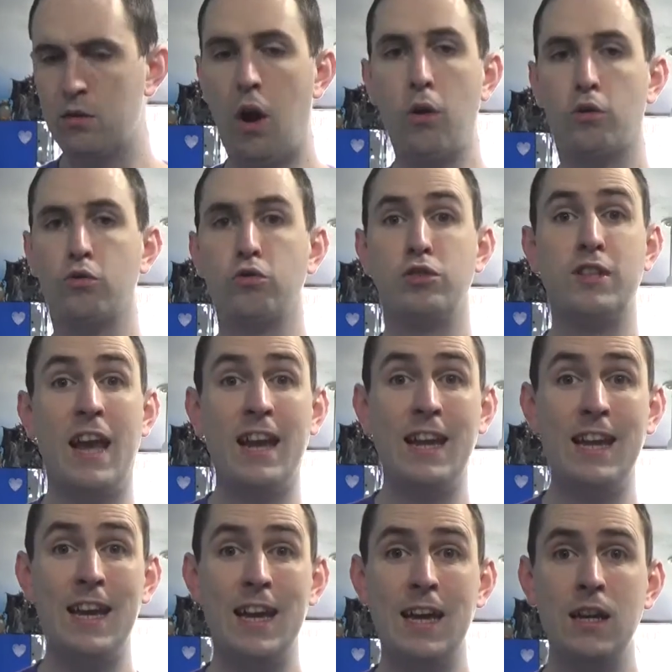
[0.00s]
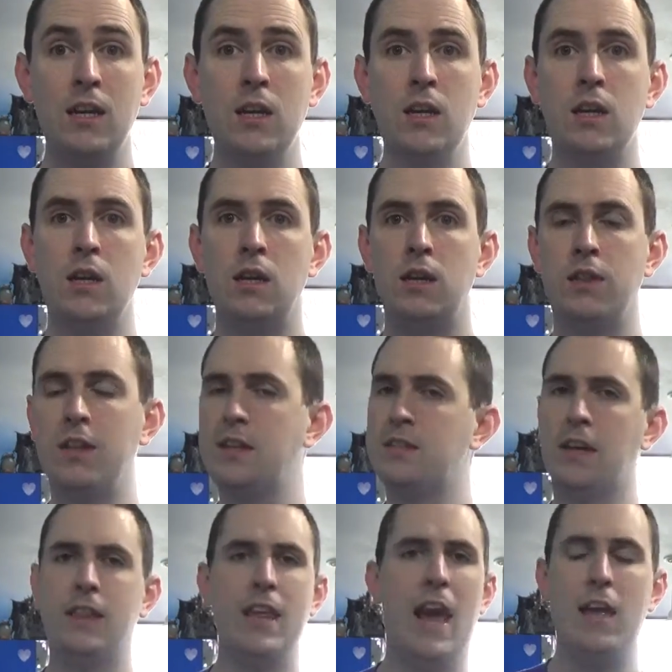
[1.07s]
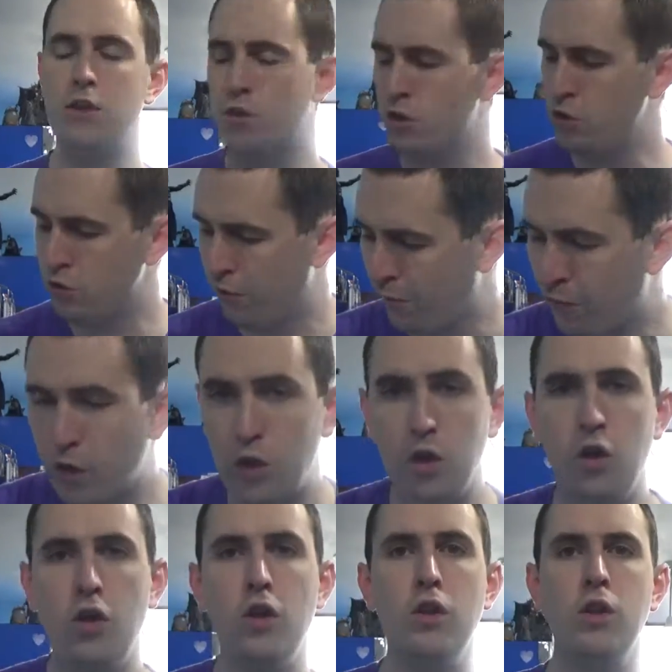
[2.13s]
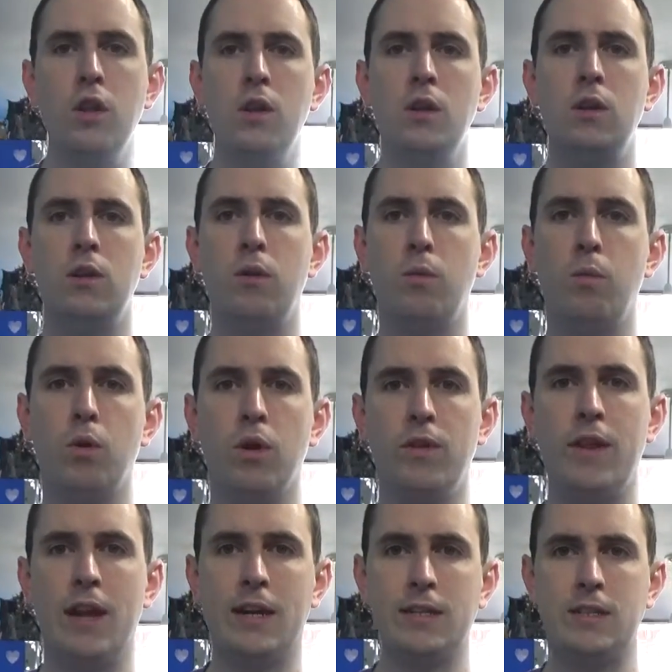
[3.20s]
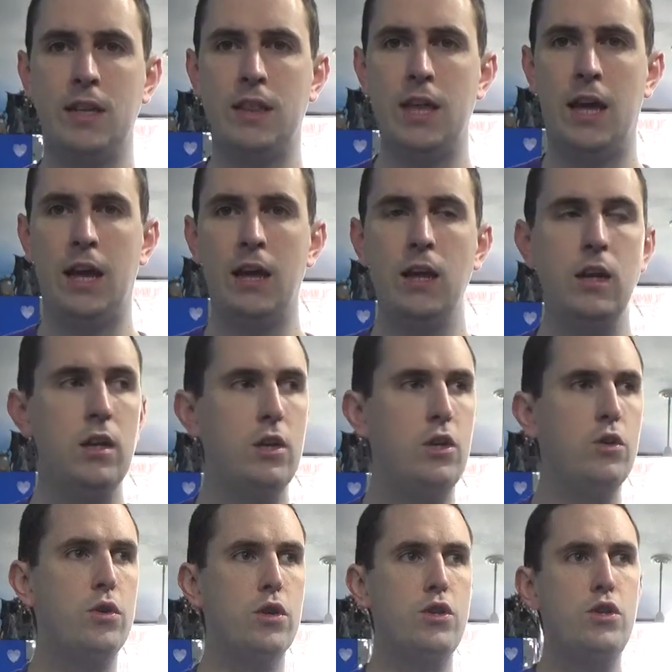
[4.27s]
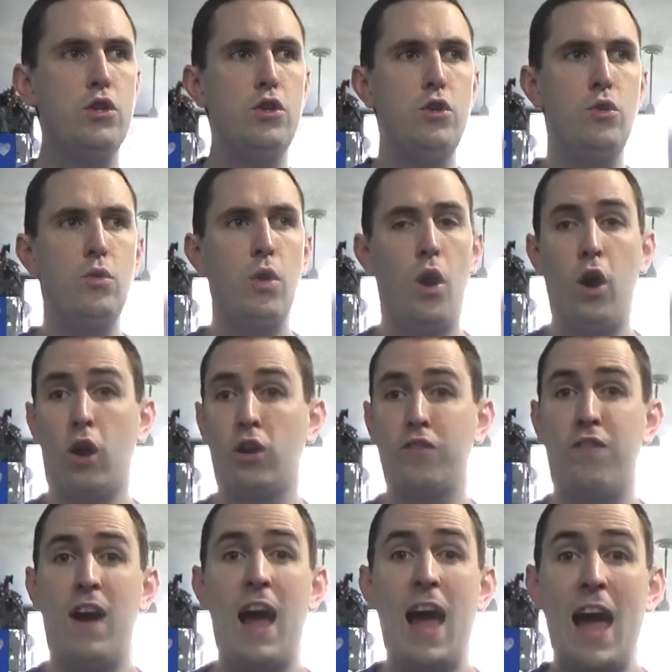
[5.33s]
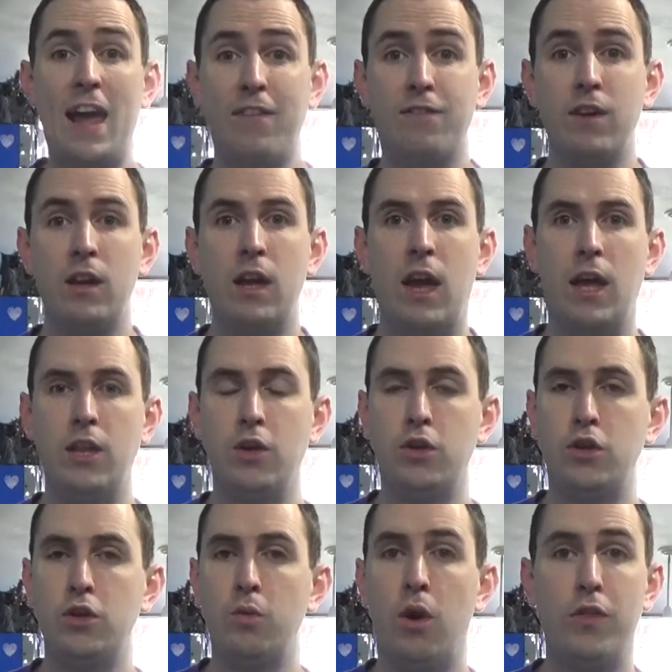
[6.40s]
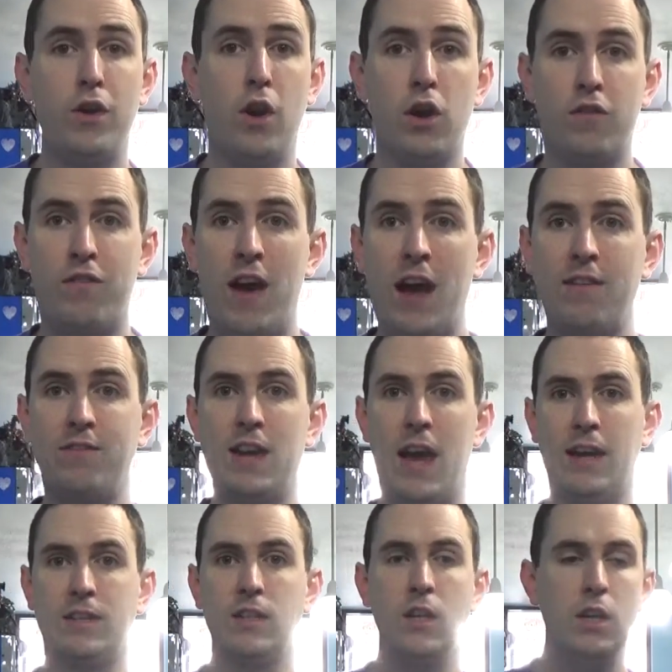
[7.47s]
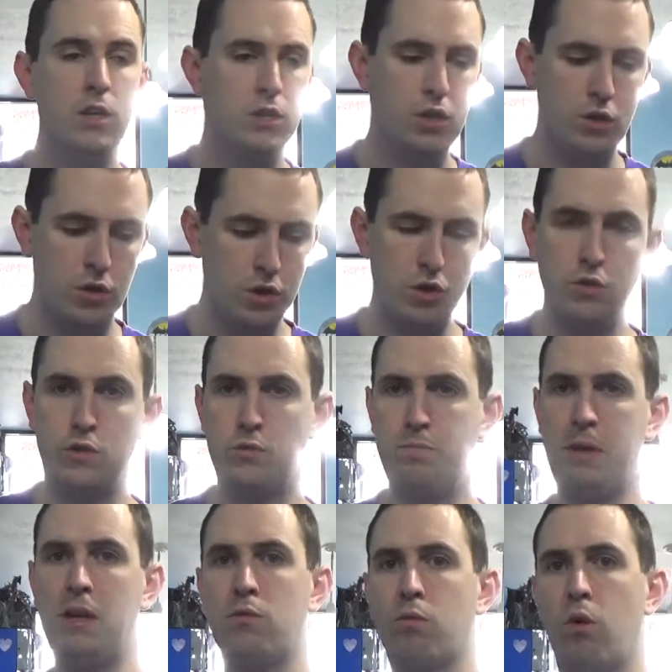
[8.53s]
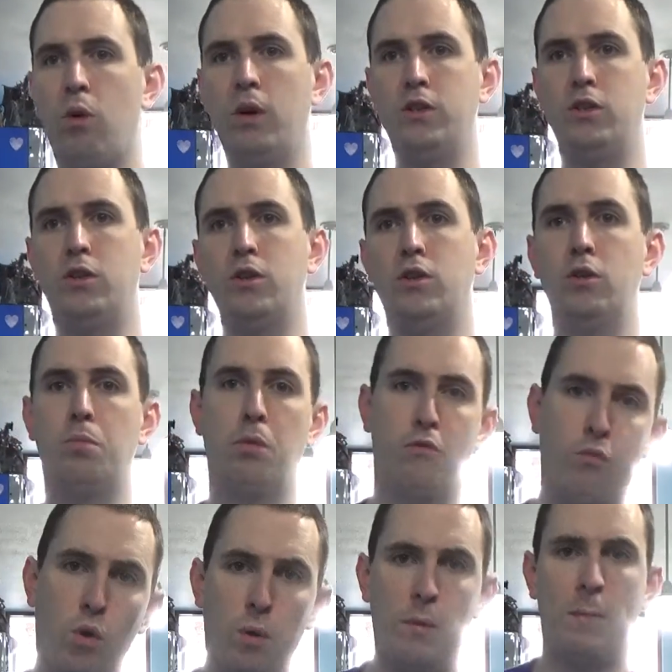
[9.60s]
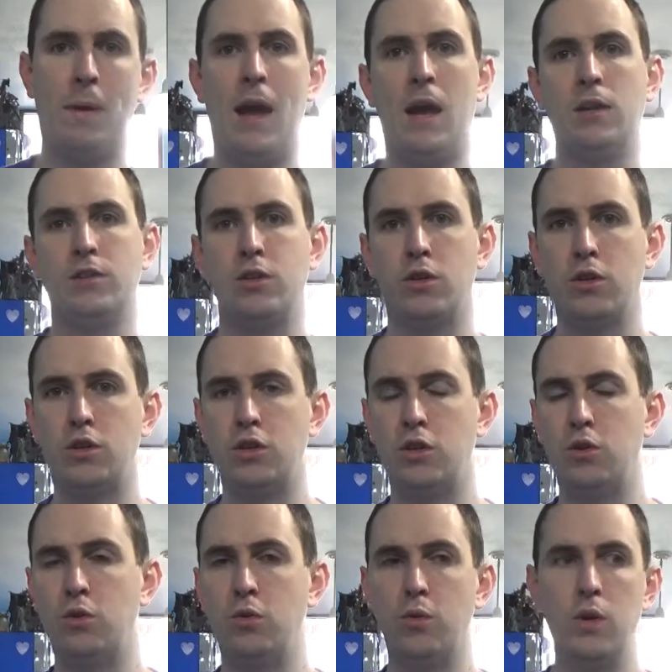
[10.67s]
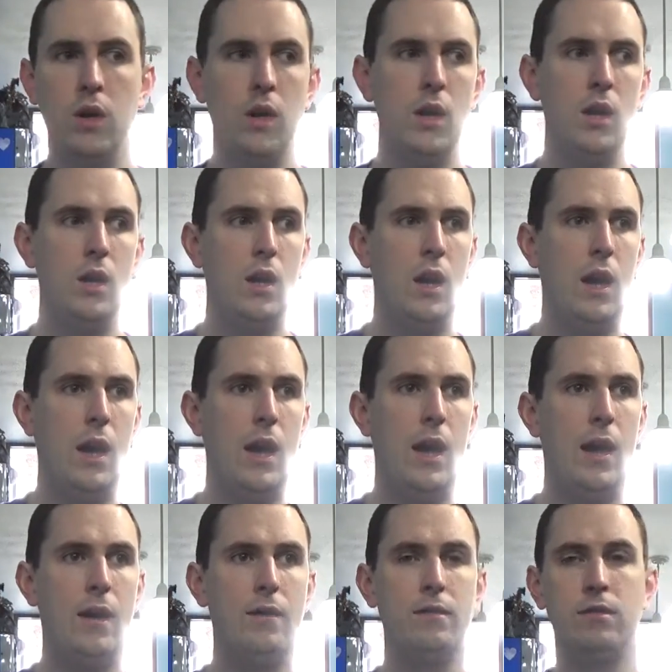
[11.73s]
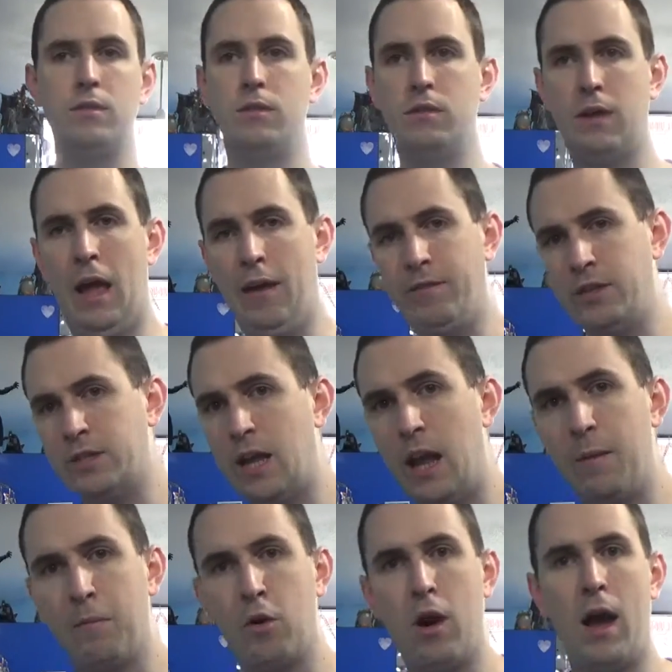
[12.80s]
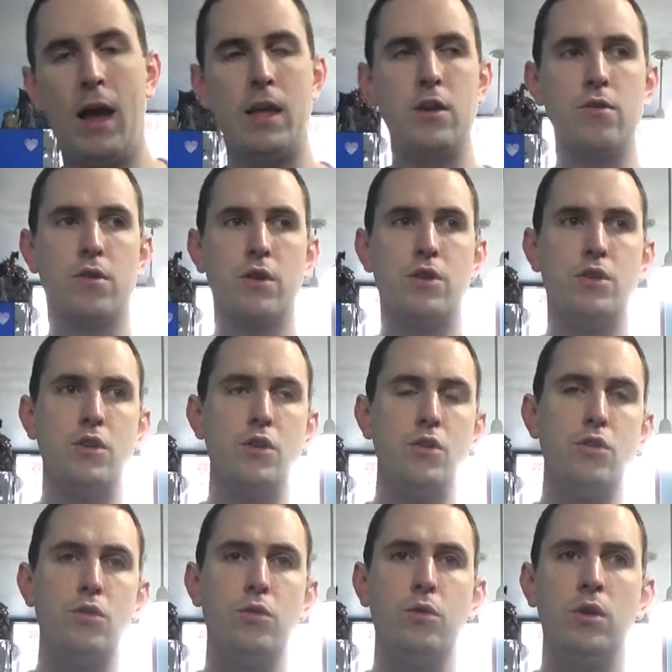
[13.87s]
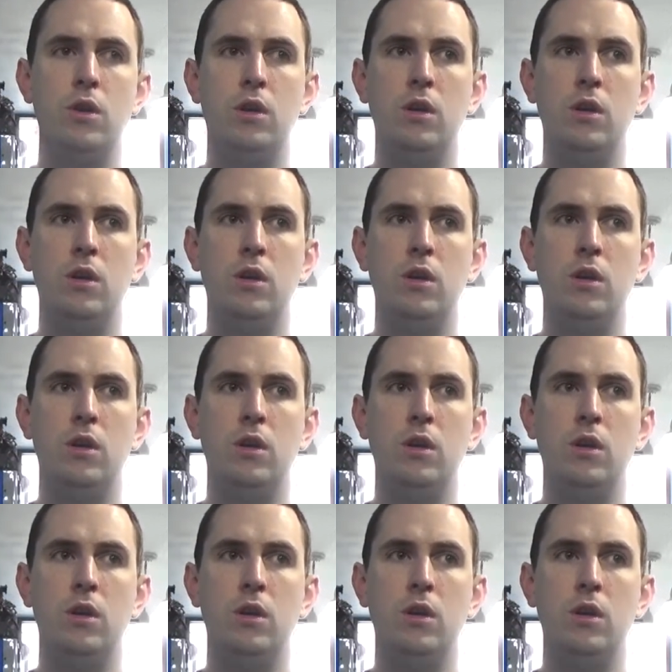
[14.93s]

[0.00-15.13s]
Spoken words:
Oh, Crusadia, things like that. You could do the full World Legacy thing. You could do Arc 5, and you could do all the Arc 5 decks. So you could do Speedroids, you could do Performapals, you could do Heavy Samurai, you could do